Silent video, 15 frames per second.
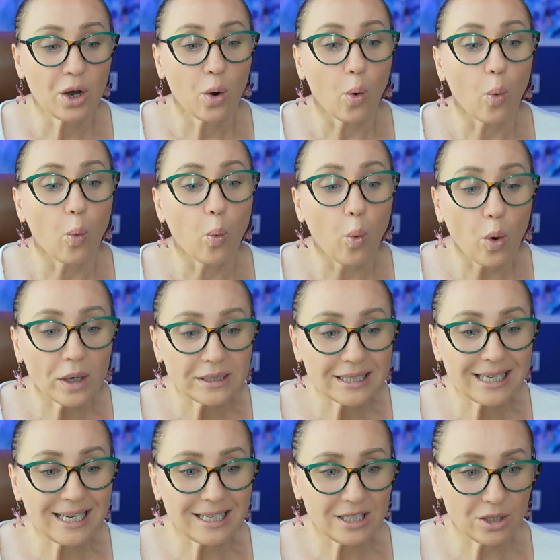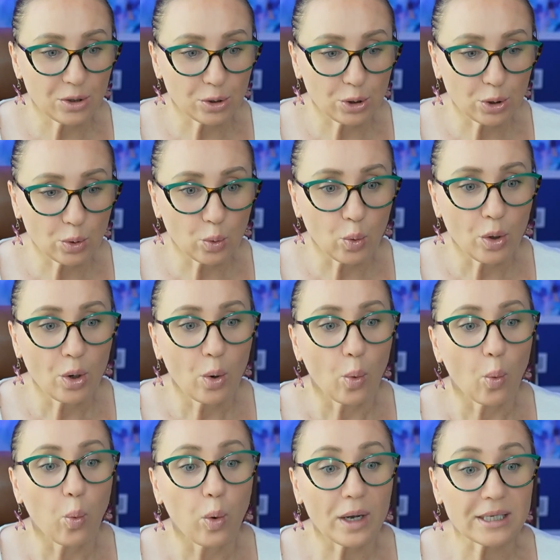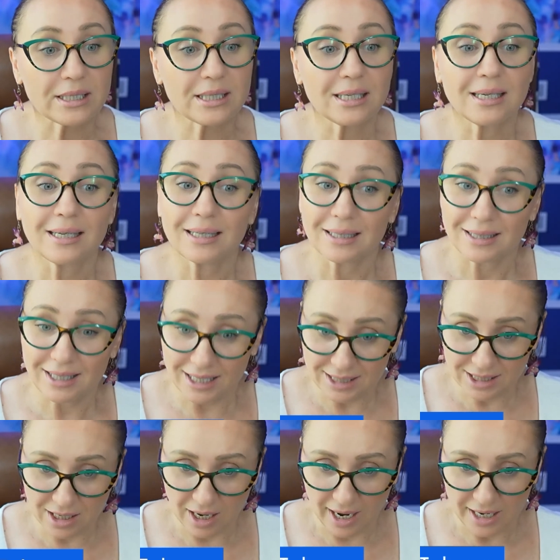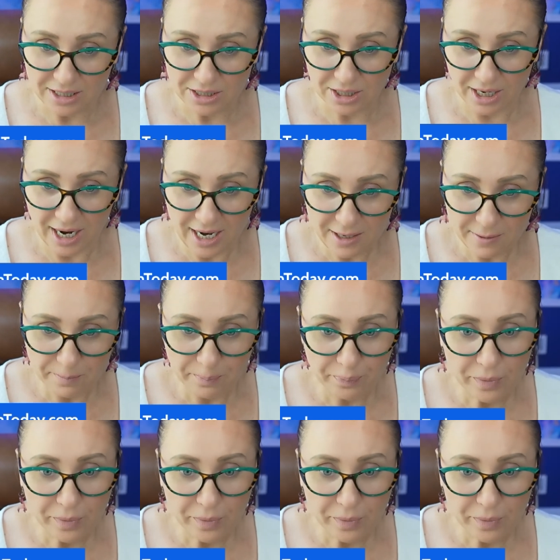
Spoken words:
what can you do with these guys, right?